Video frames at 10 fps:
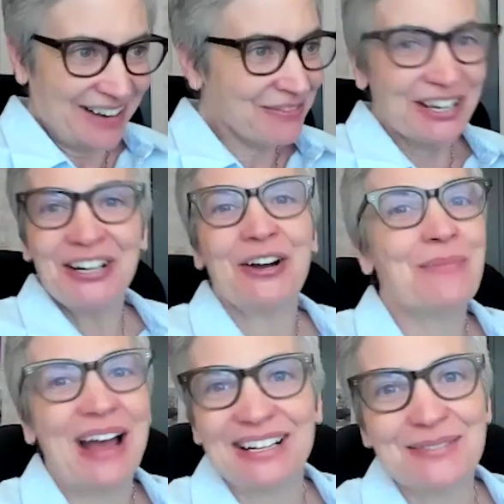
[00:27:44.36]
i'm going to go
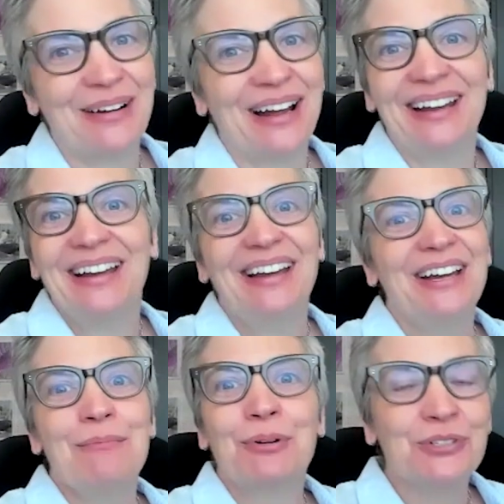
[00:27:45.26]
back to my
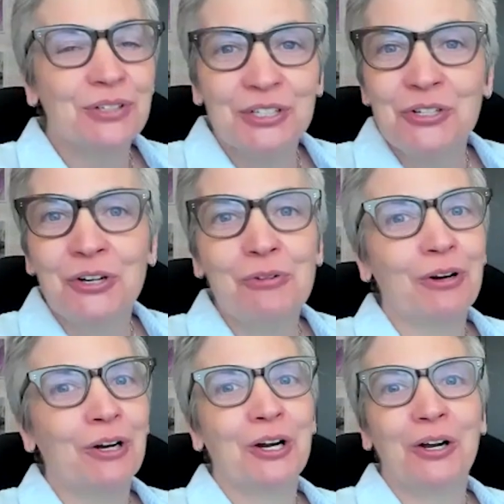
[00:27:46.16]
personal injury
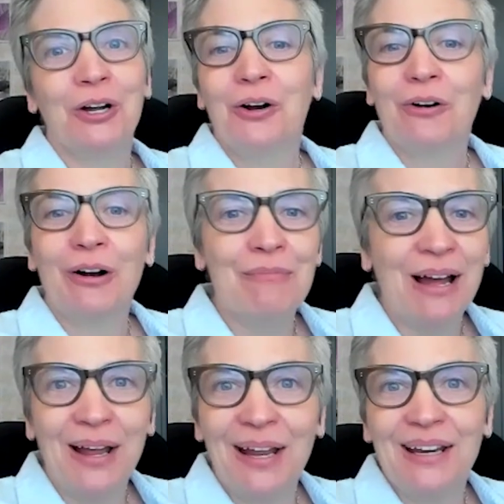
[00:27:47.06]
work or
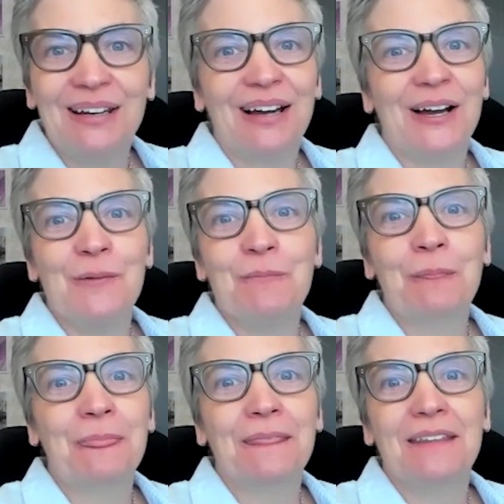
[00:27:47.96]
my
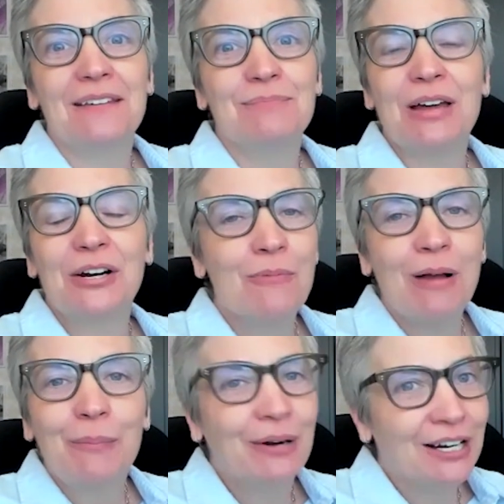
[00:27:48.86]
um, medical
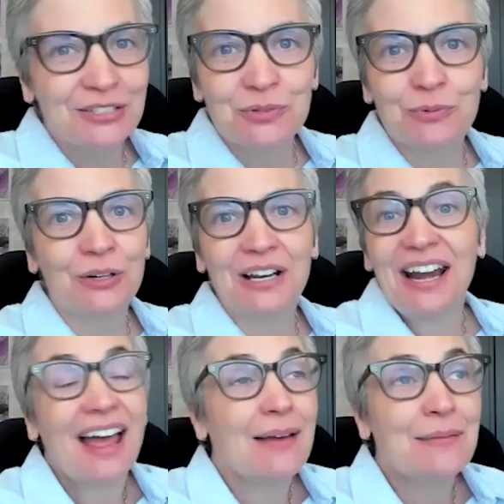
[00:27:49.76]
malpractice work and
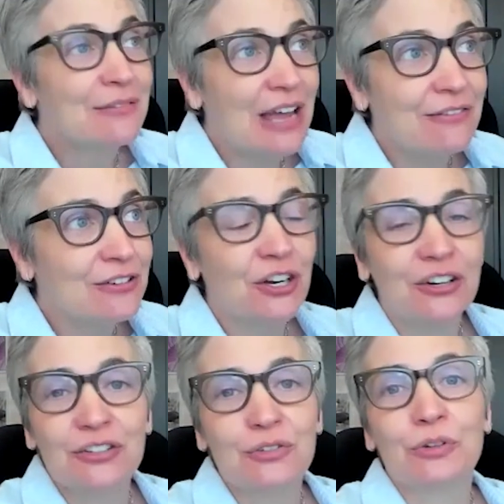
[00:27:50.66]
i mean I've, I've been
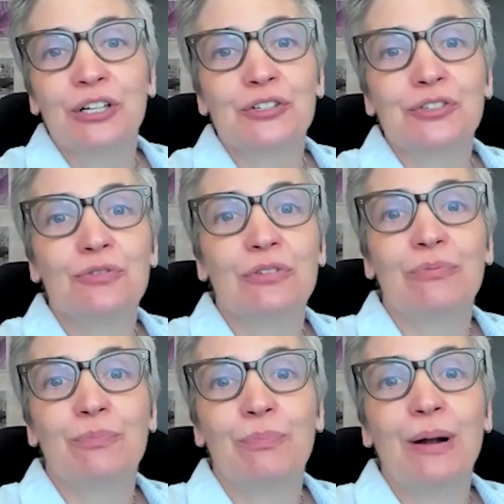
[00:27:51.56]
talking to lawyers who have
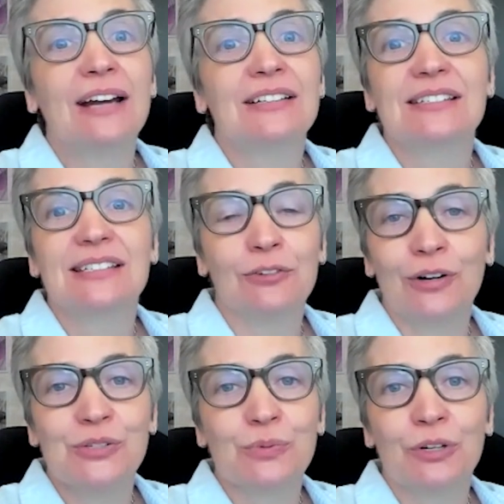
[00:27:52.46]
practiced civil
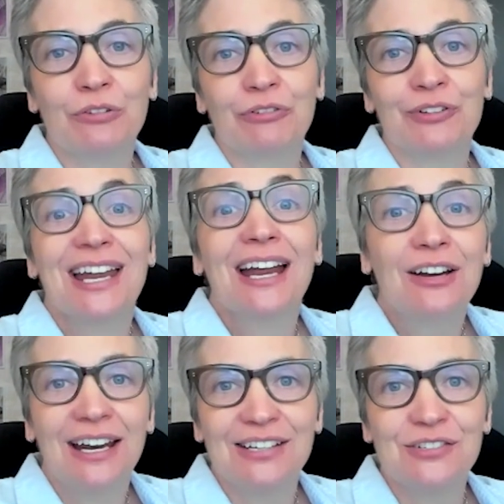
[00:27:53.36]
rights work for
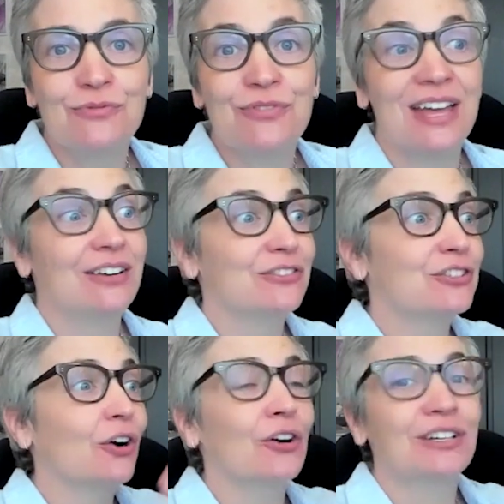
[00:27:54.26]
decades who then have
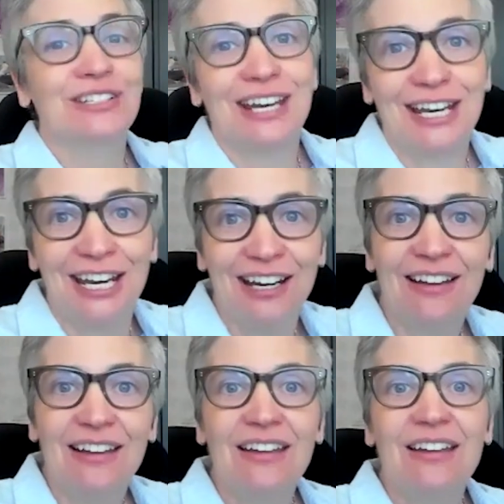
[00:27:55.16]
started taking